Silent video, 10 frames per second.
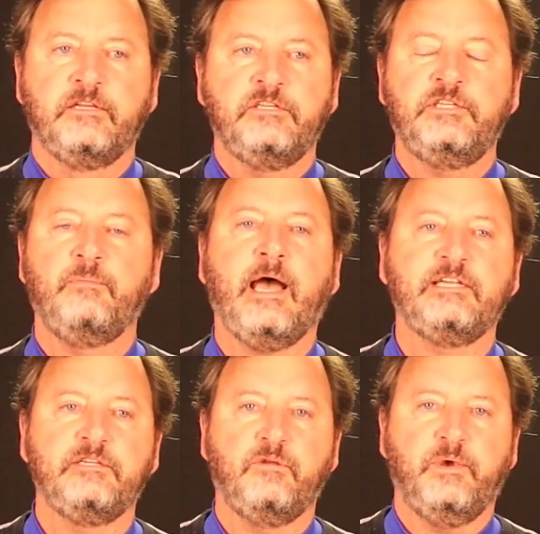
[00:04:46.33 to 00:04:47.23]
just
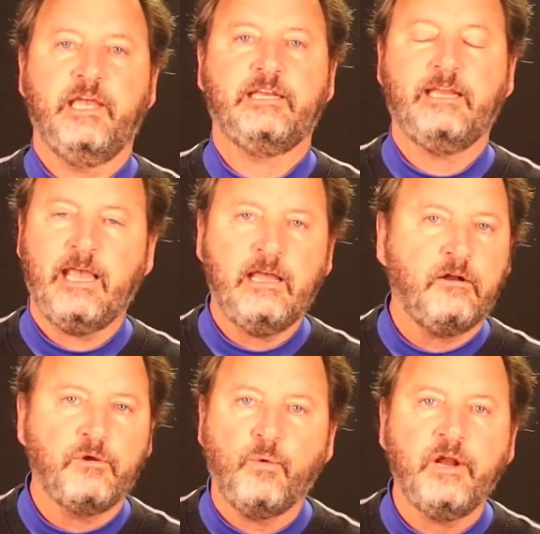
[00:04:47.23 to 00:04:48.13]
imagine that we get 10
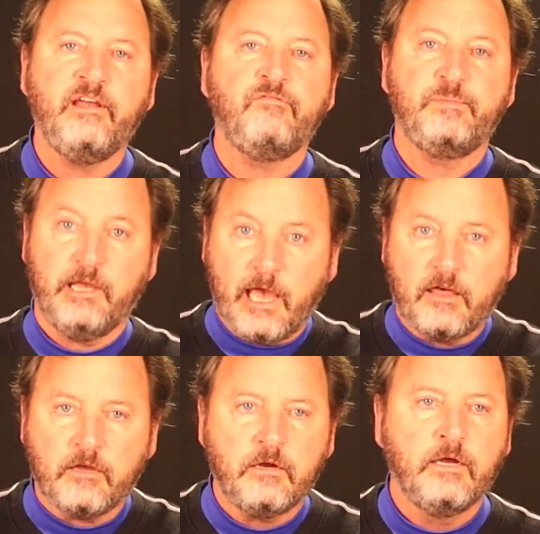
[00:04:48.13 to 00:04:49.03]
or 20 of them
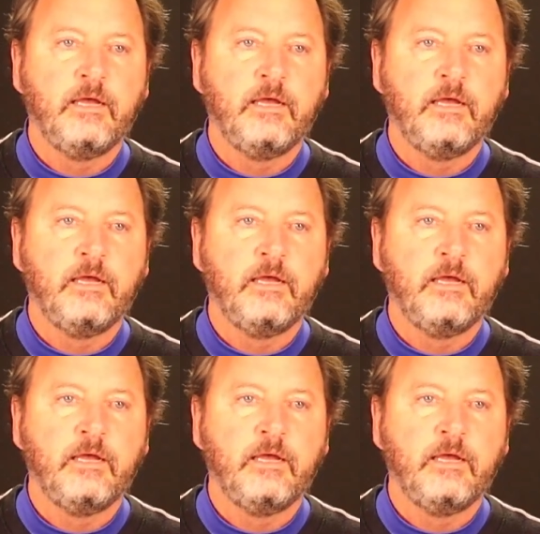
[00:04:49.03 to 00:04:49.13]
together